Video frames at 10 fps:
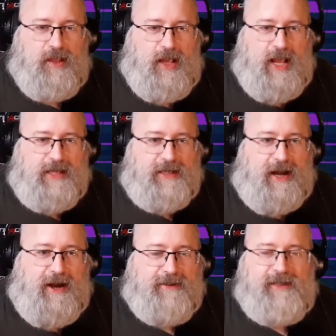And
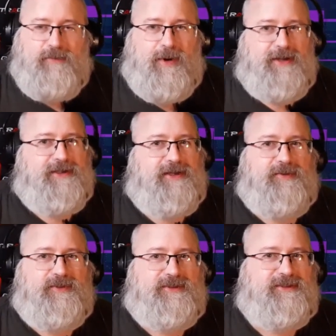all I wanted to do
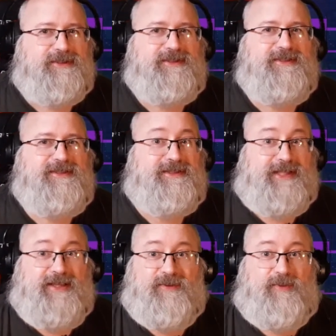was just
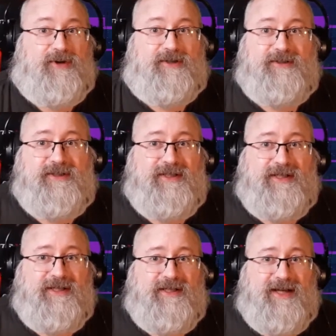see the world.
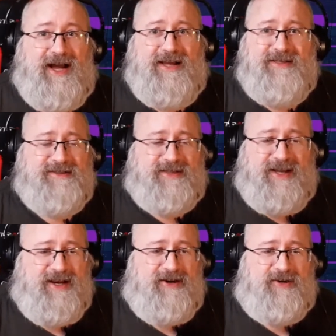I didn't
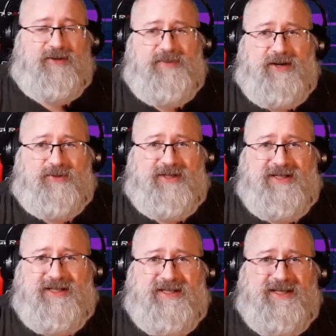care about
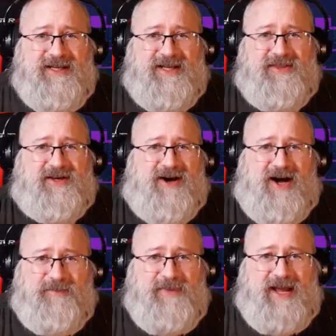the
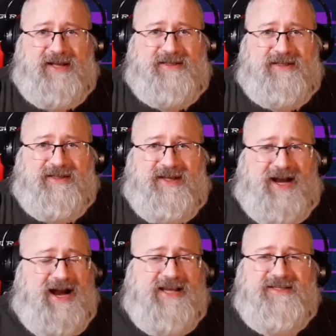combat.
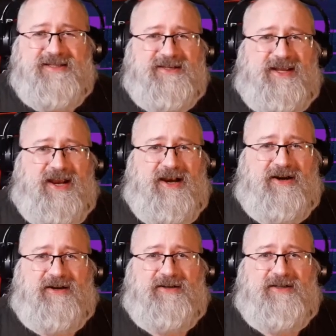I didn't
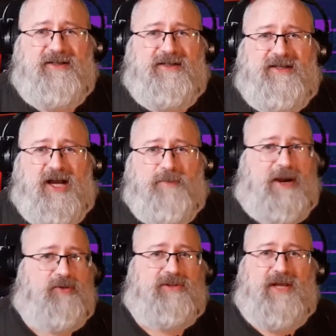care
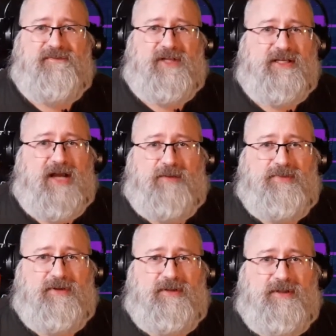about leveling
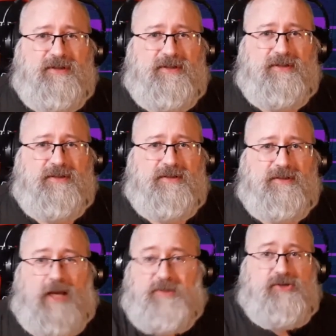up.
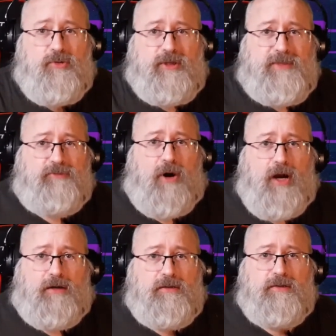I mean, don't get me
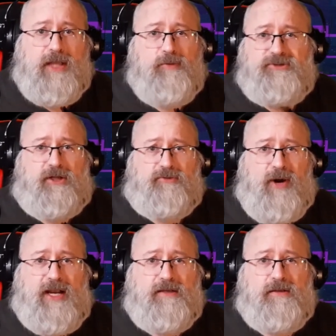wrong, that was all
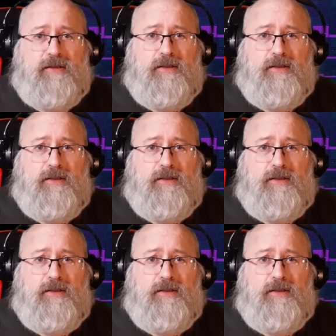great.